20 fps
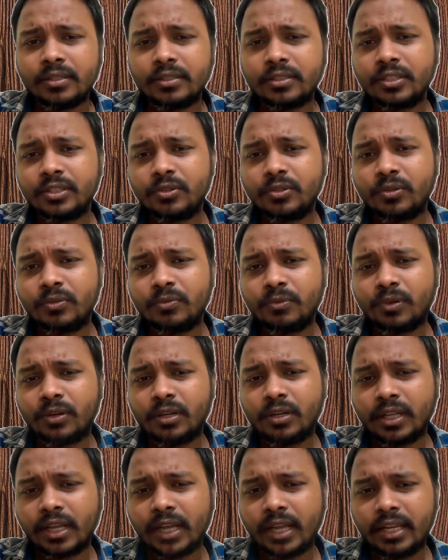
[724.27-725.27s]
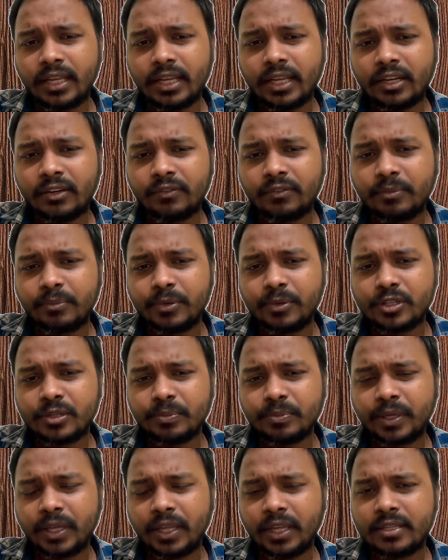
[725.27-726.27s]
She don't want any kind of a
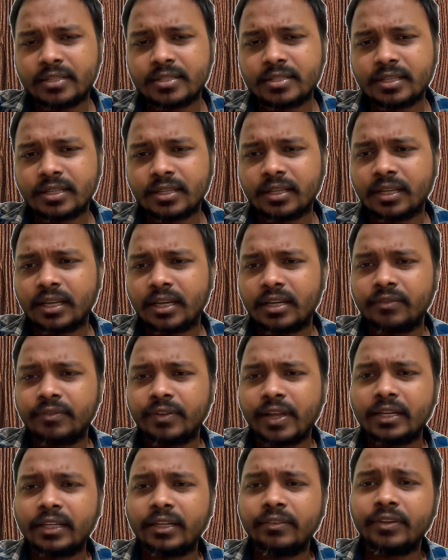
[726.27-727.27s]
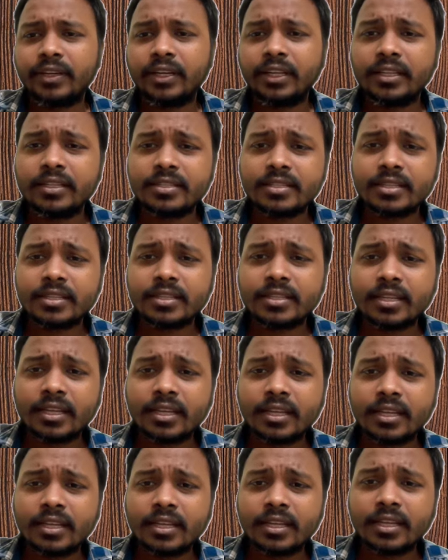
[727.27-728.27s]
bishop takes kind of activities.
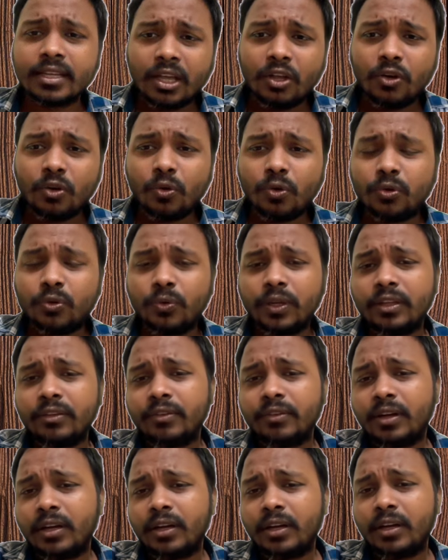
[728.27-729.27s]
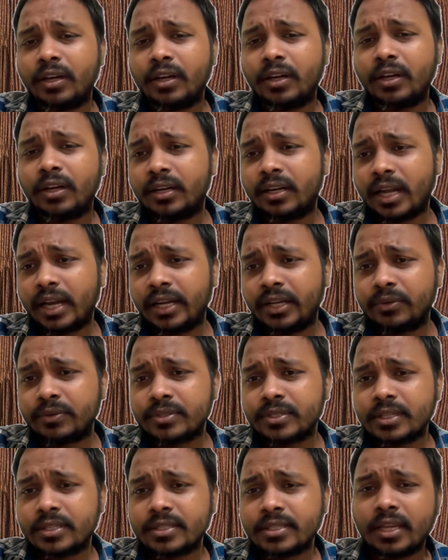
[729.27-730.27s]
Rook to e1, knight to
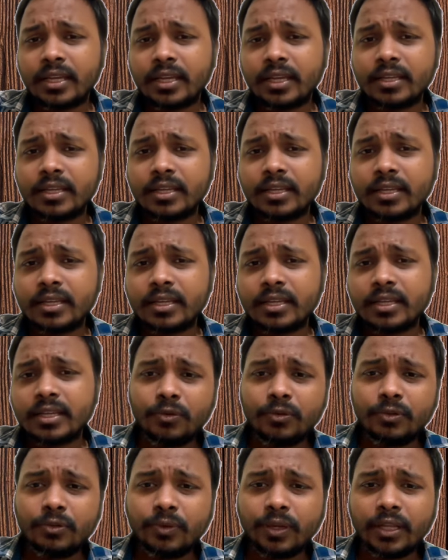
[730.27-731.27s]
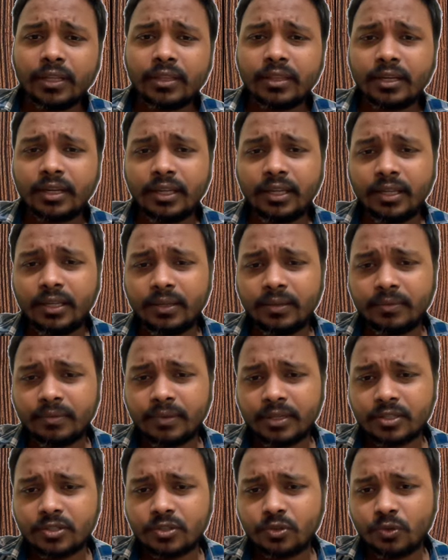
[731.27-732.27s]
c6, pawn to a3.
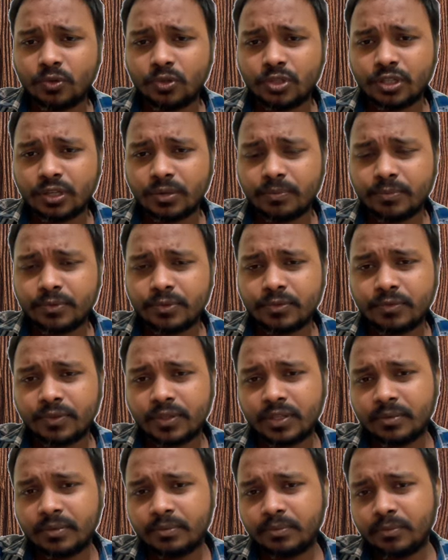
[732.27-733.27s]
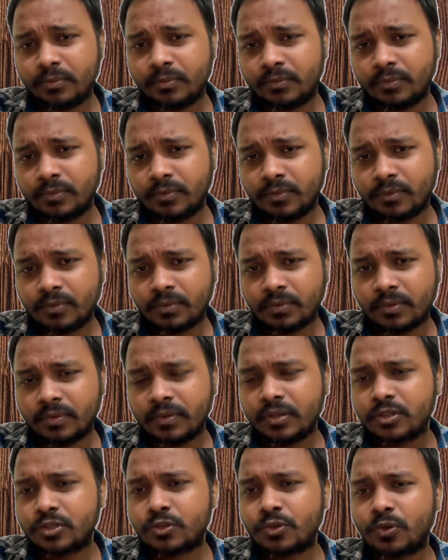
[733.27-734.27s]
There's no jumps with
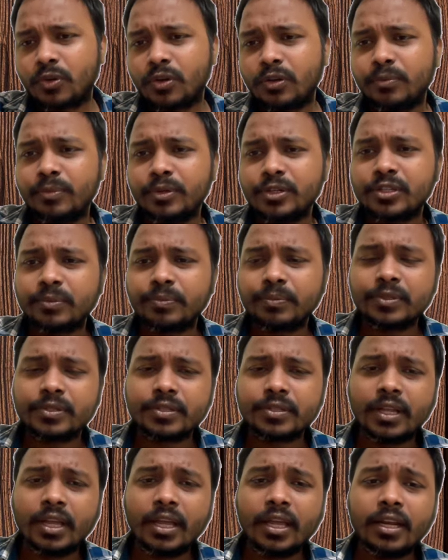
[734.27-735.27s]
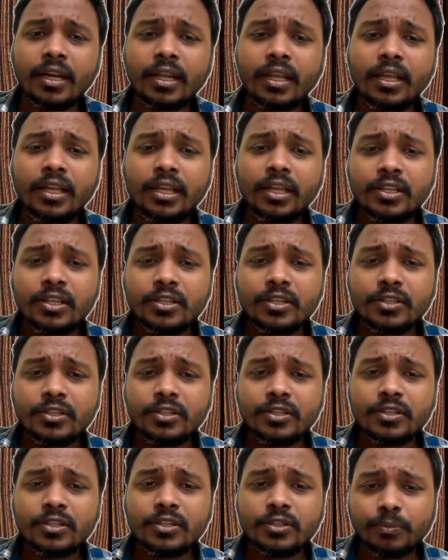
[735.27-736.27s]
the strong bishop is there. So
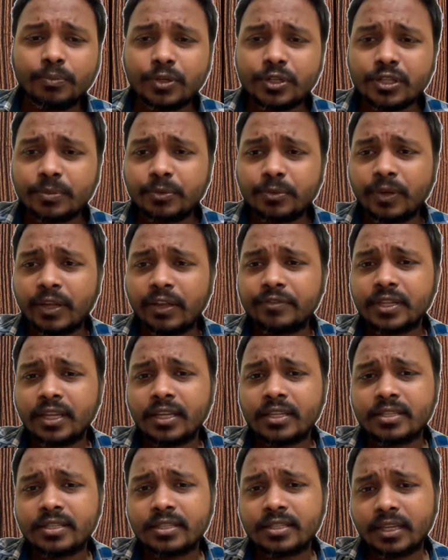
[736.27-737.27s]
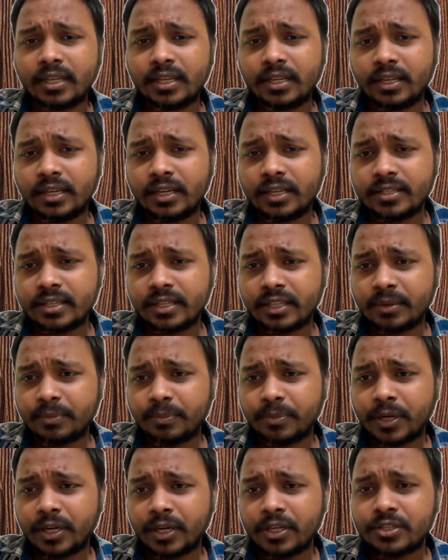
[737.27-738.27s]
bishop to f6, increasing the
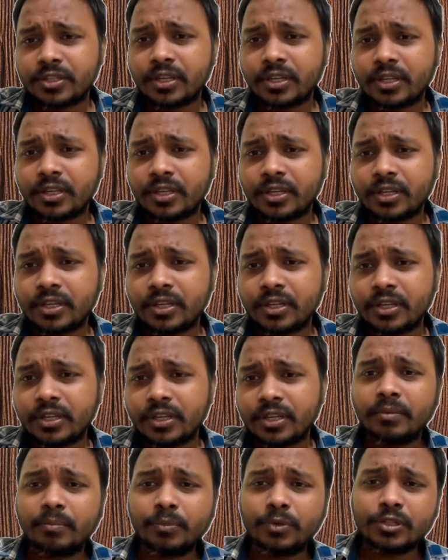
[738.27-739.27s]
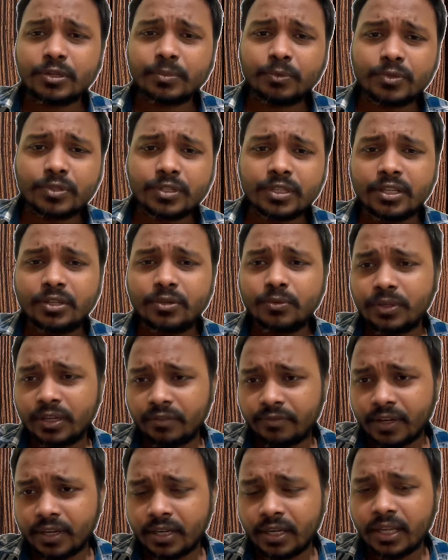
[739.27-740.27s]
pressure, bishop to c2,
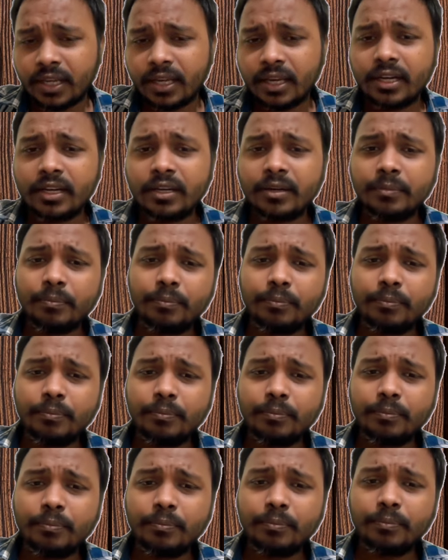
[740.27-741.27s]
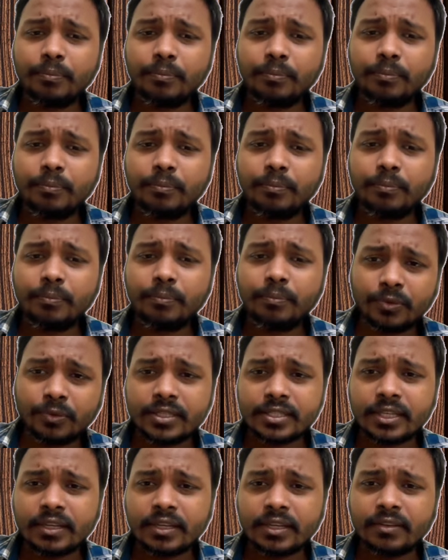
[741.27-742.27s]
defending it, bishop to
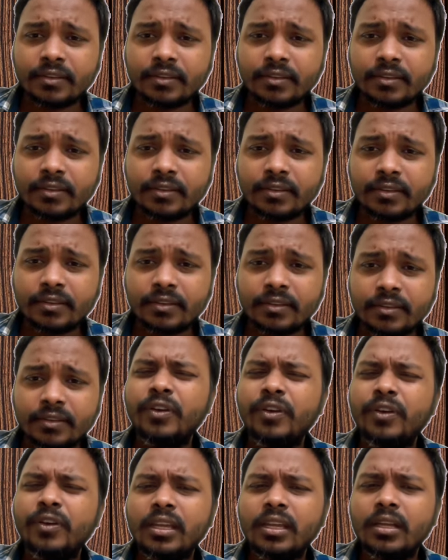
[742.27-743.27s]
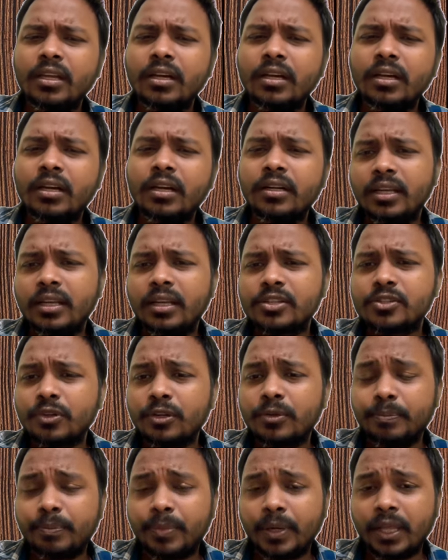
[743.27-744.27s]
e7. Over here, Dina
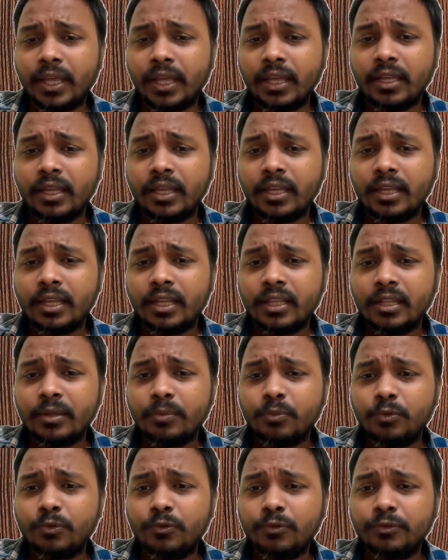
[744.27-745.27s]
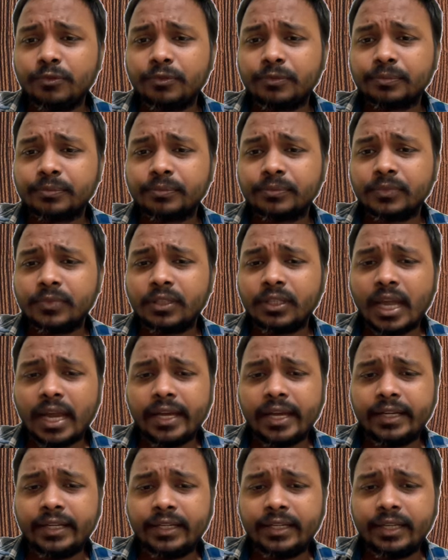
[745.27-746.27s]
should play the move
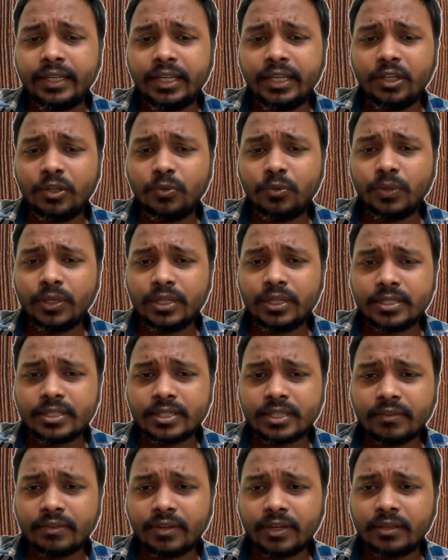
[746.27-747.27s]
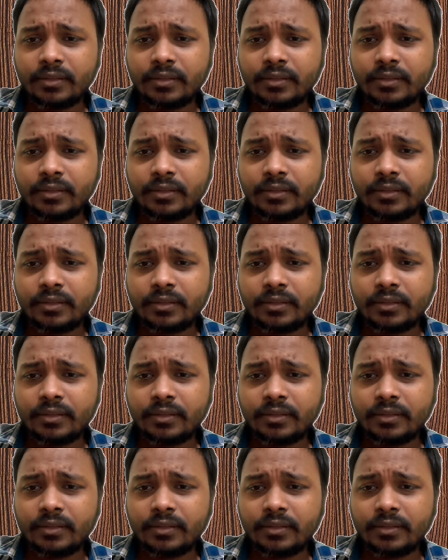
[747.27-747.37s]
knight d to e7.